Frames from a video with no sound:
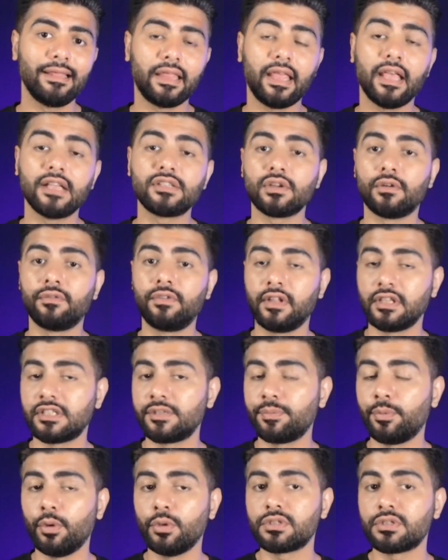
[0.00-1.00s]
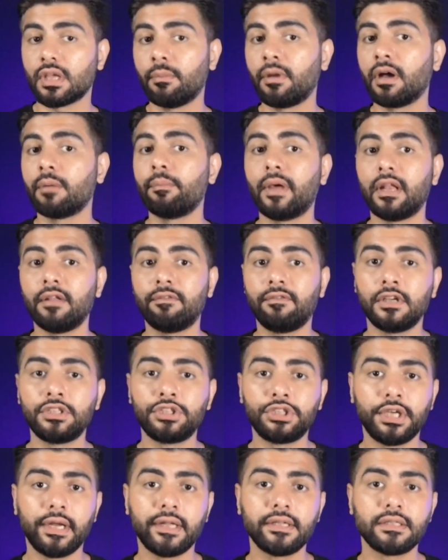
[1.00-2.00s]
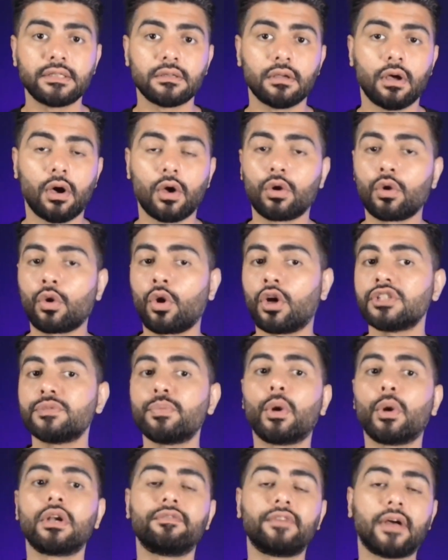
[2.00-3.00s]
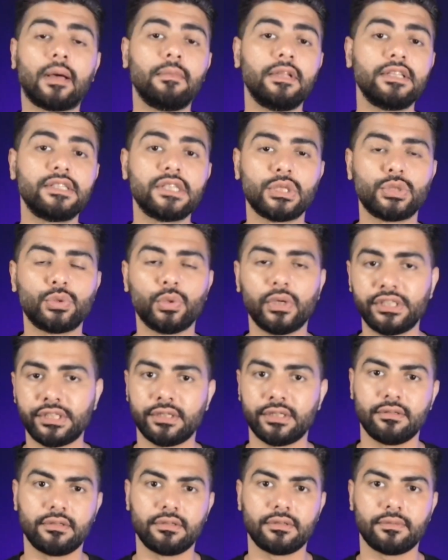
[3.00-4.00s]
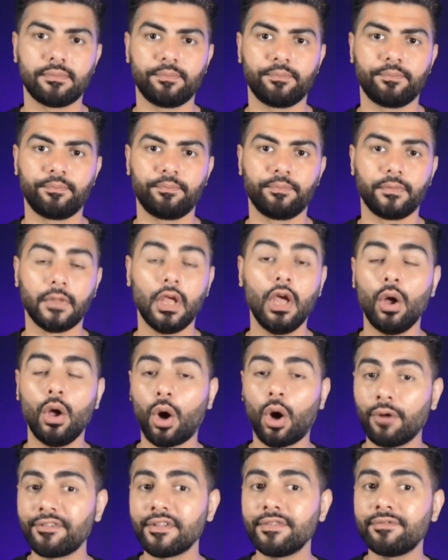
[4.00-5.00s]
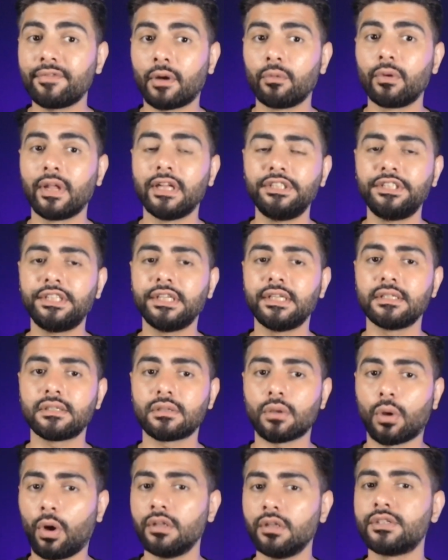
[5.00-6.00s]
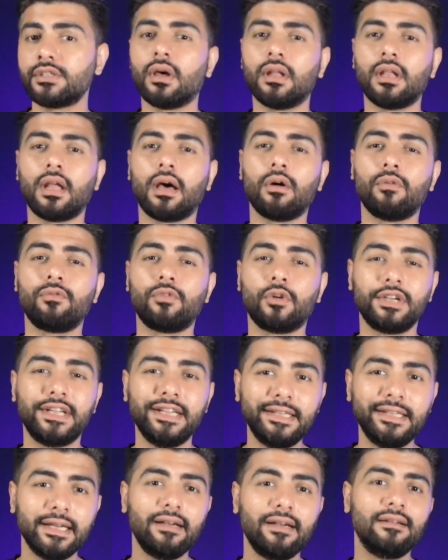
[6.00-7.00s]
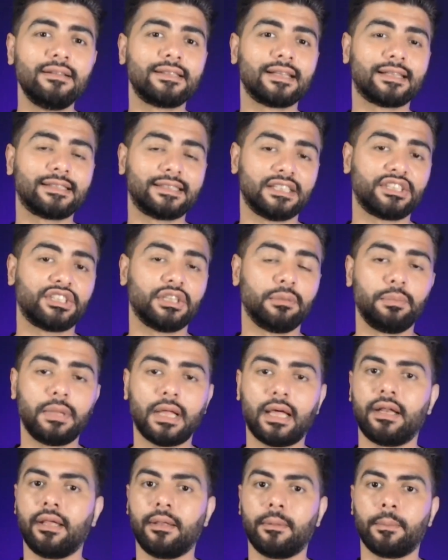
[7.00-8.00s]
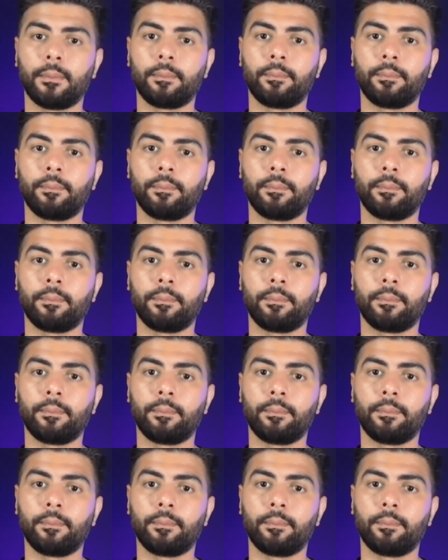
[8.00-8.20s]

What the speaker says: case of disputes among beneficiaries or cross border family situations. Often, foundations also allow for detailed succession planning.